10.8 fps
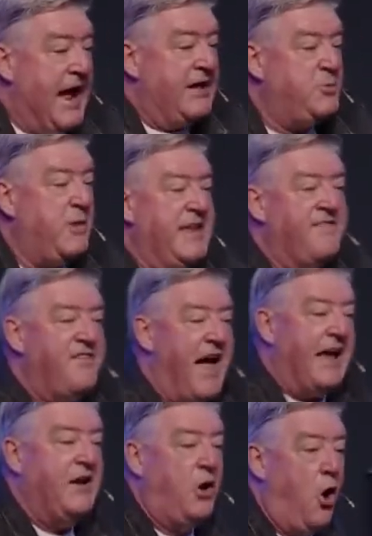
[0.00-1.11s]
It's when you
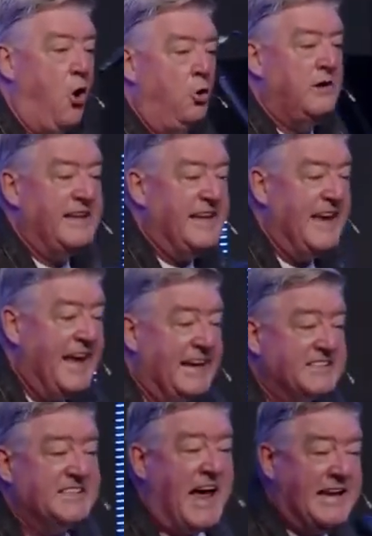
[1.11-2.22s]
find the gold that you get
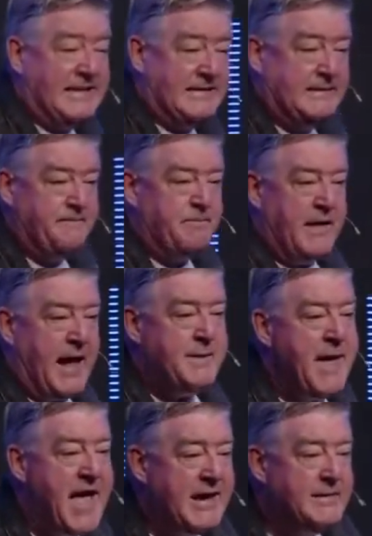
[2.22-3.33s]
excited.
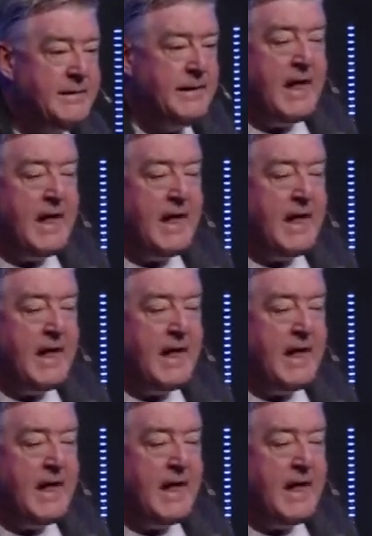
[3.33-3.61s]
Amen.